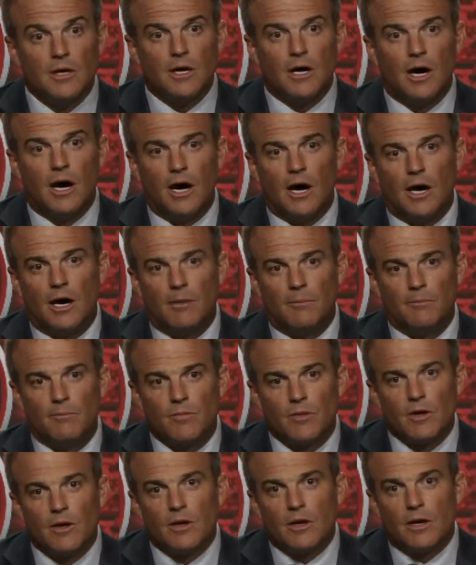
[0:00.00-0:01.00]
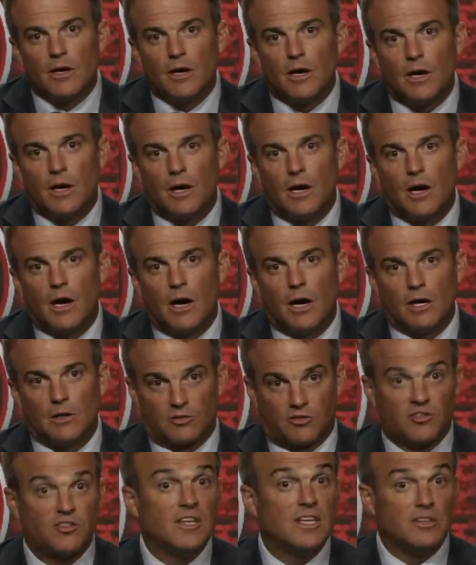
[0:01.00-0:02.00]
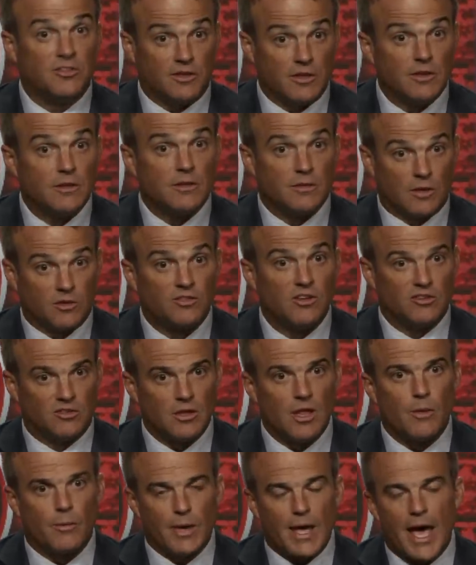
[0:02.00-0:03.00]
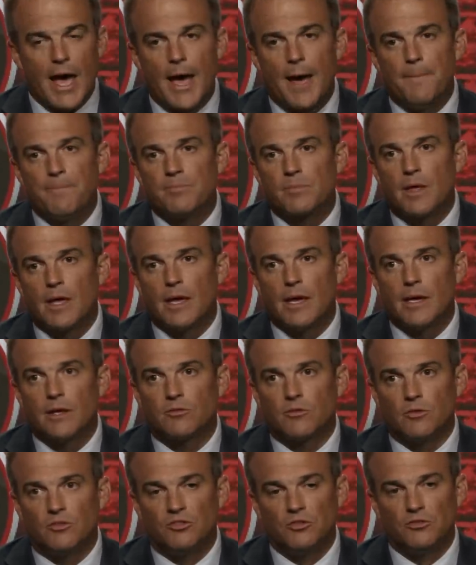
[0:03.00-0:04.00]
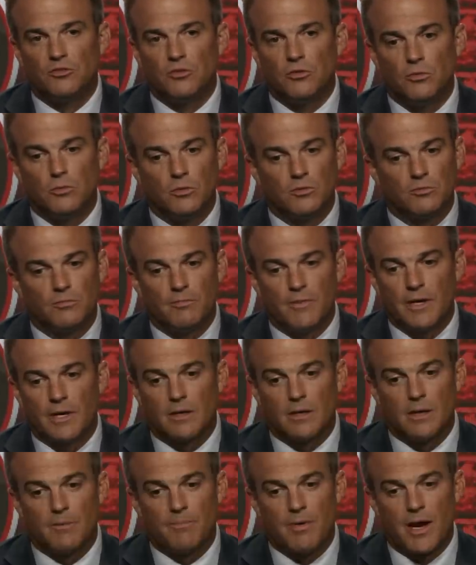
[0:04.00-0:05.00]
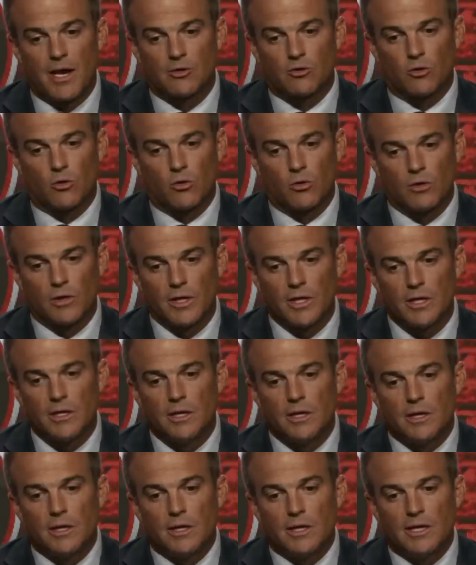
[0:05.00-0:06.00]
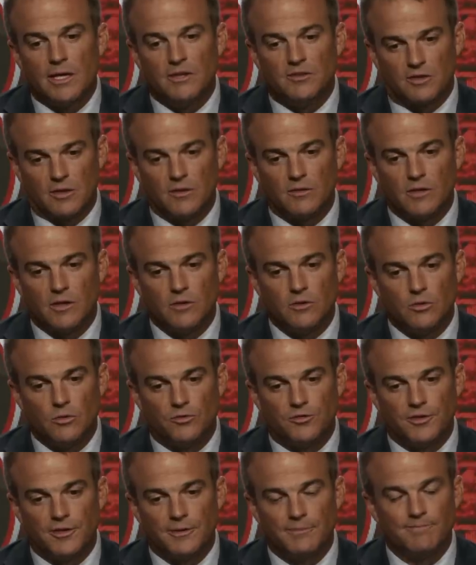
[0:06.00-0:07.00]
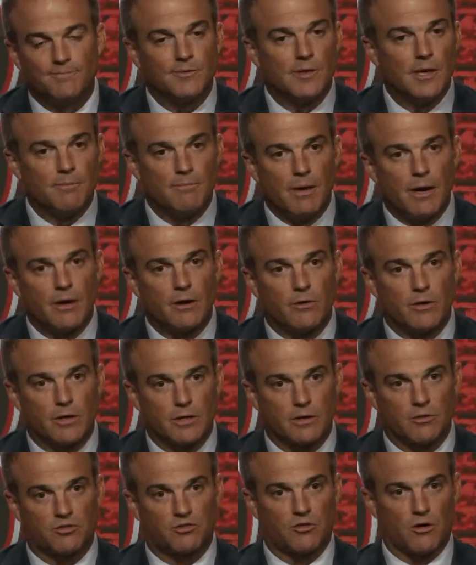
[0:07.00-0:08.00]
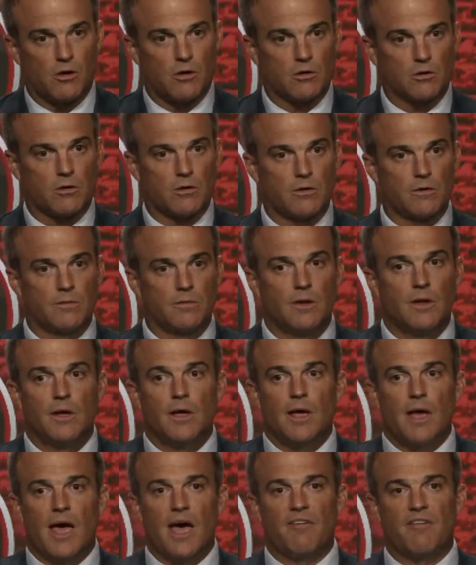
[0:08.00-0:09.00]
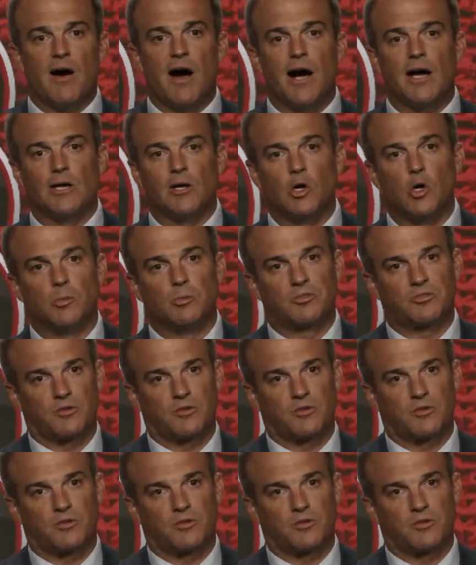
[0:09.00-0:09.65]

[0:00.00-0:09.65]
Um, uh, a season, the season that we had, and so Juju was made an impact early. He's continued to get better and get stronger, and have high hopes